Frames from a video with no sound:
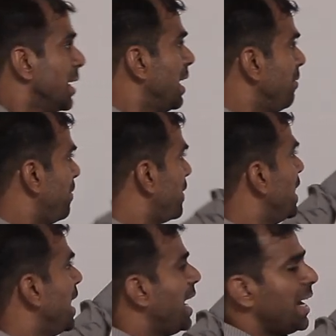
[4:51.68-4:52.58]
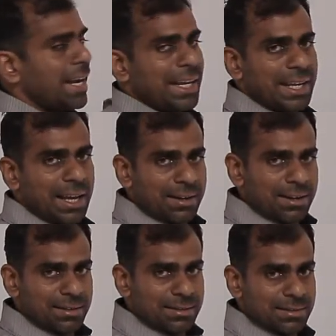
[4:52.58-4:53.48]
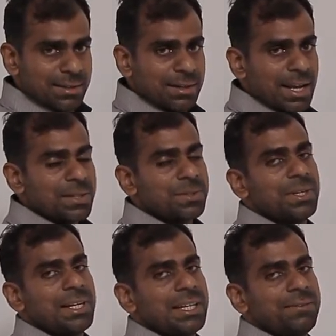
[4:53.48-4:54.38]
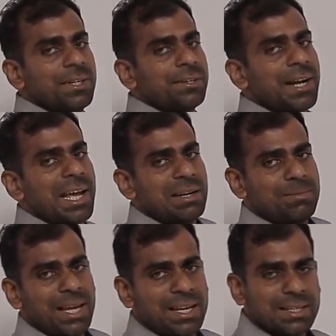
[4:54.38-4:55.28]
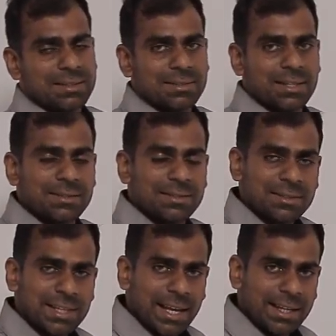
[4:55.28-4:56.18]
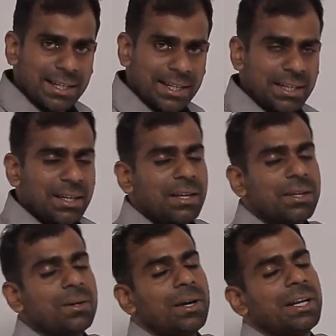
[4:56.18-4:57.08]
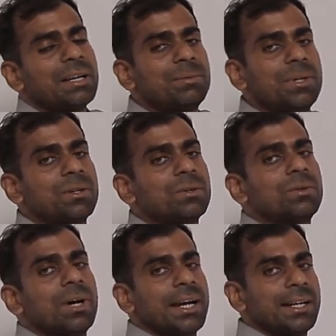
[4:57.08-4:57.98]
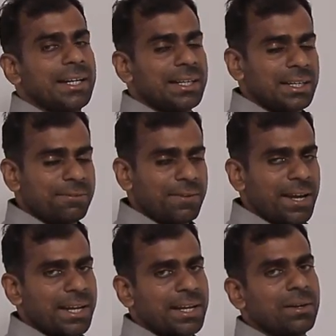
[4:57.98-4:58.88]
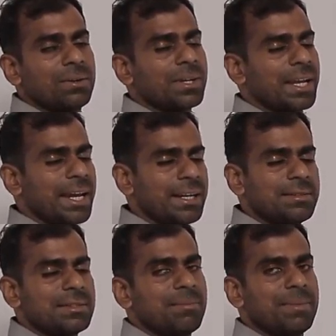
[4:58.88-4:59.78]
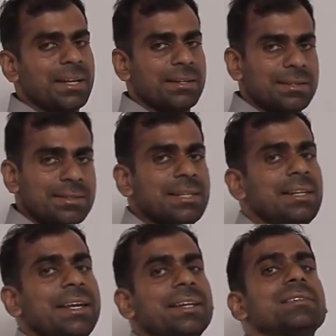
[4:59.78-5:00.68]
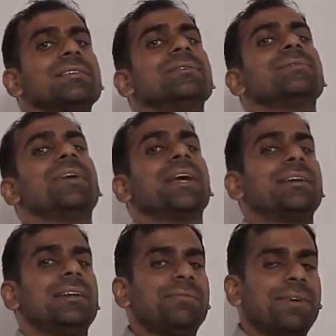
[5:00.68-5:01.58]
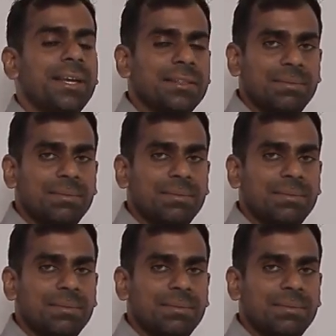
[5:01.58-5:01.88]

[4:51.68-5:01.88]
if there are any errors, naturally if your trial balance does not tally, you are able to identify and locate some errors and later you rectify